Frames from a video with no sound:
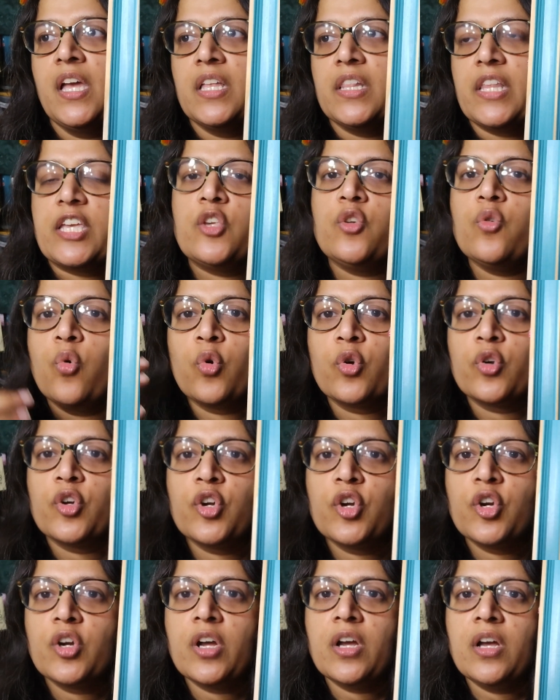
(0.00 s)
Like you
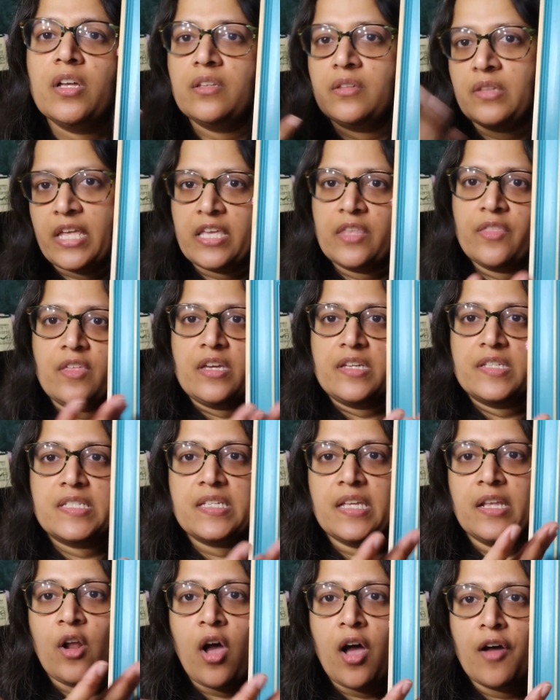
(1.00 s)
order like
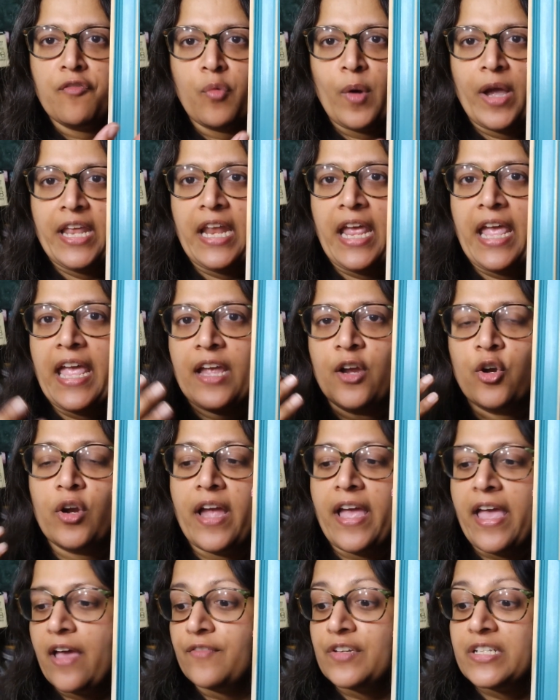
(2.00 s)
this, an off-white hank, or
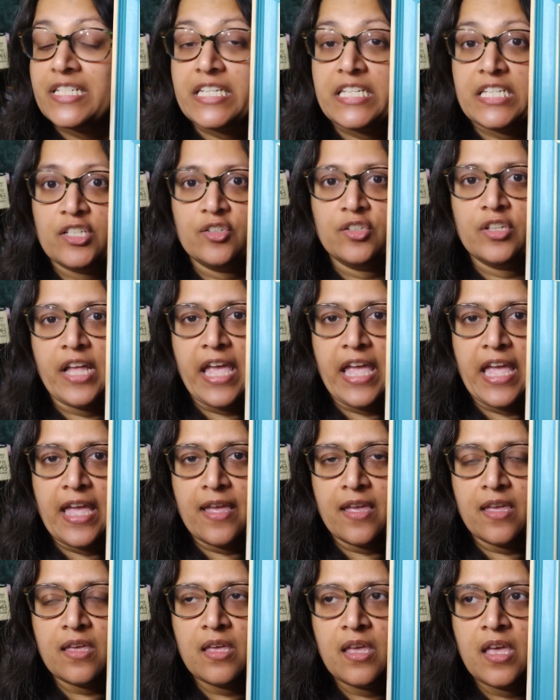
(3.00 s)
I have a teal
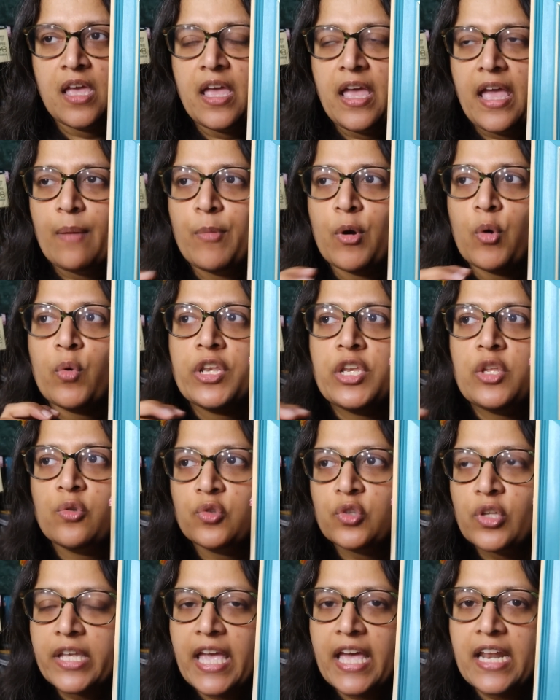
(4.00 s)
hank. But when you
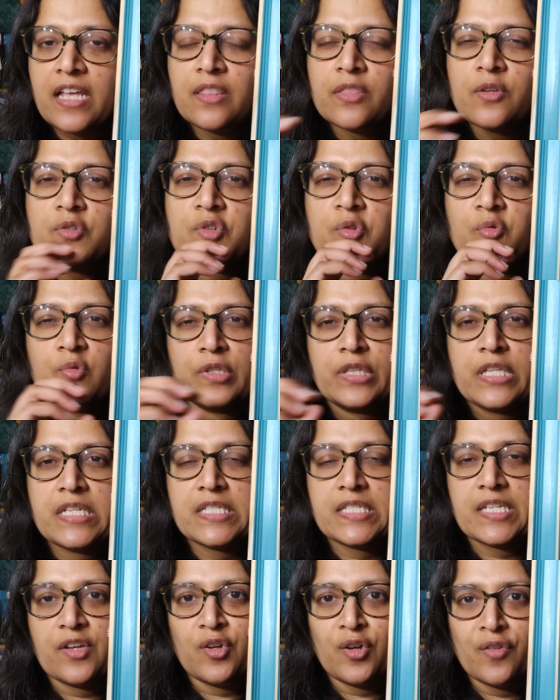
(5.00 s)
look at it, there's a really
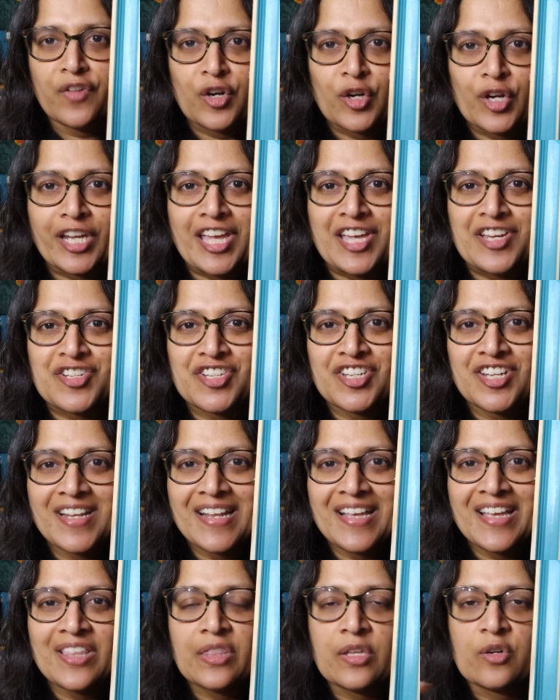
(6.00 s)
subtle variegation in
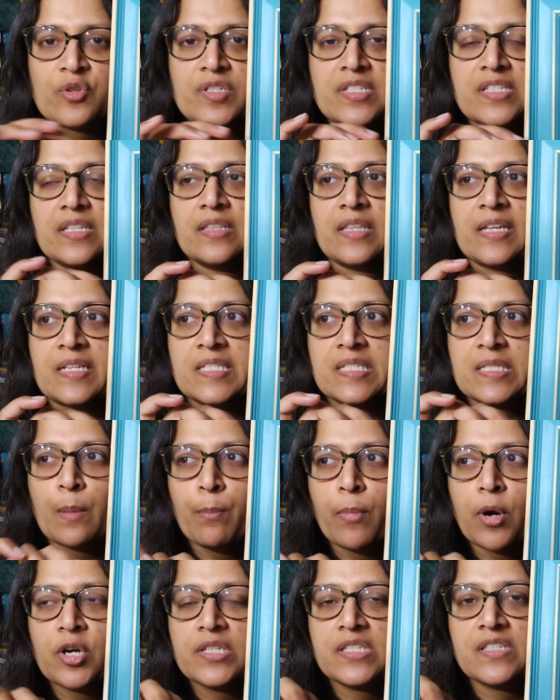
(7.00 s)
it. There's like
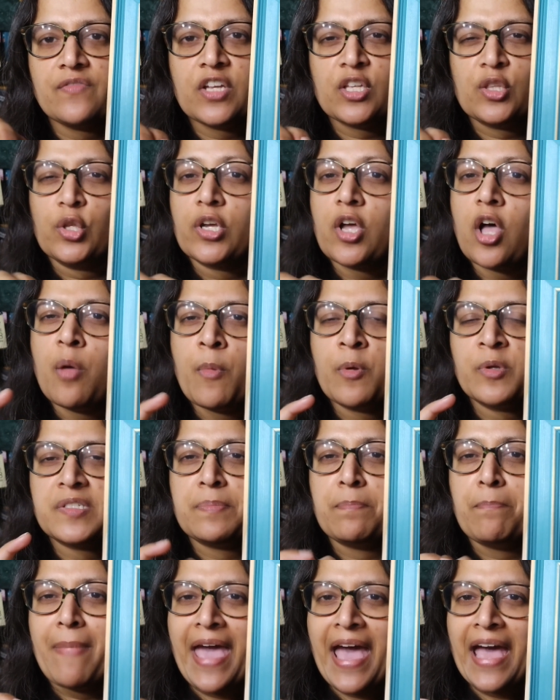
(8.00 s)
some parts of it look
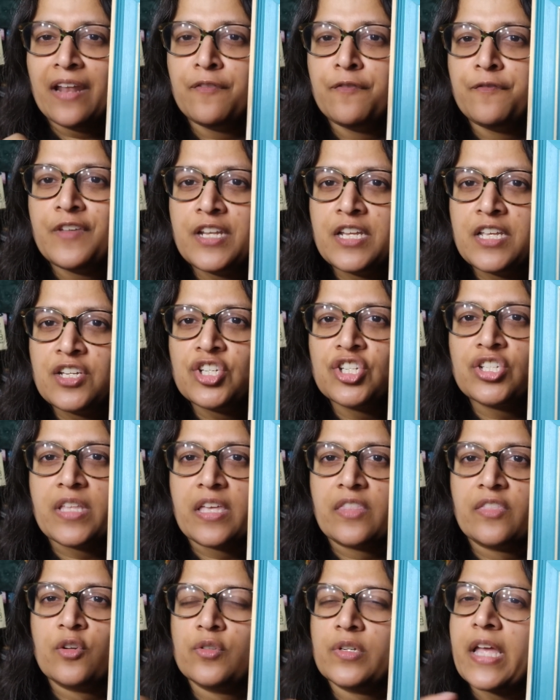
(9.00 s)
almost matte finish,
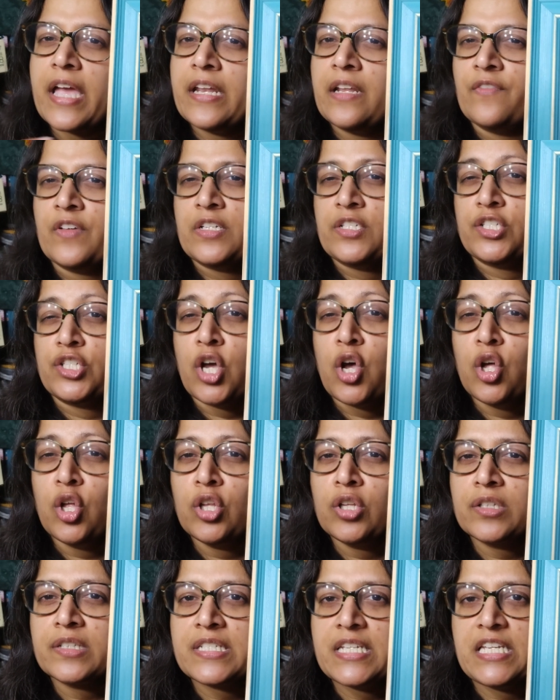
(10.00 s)
like they're kind of a
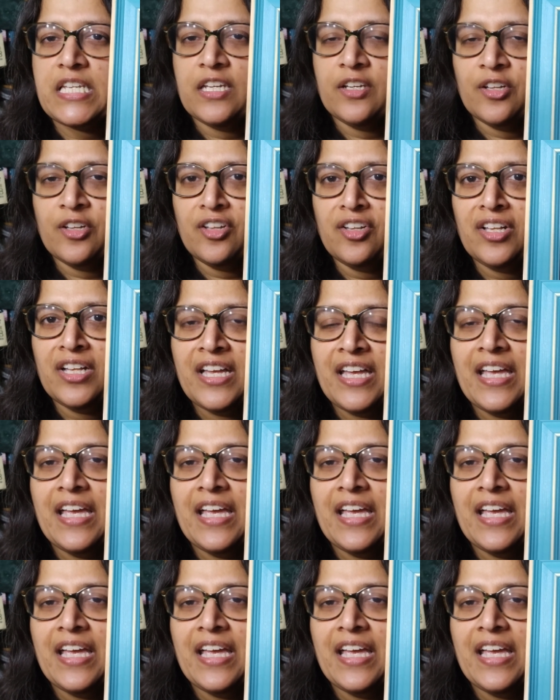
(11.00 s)
dull teal.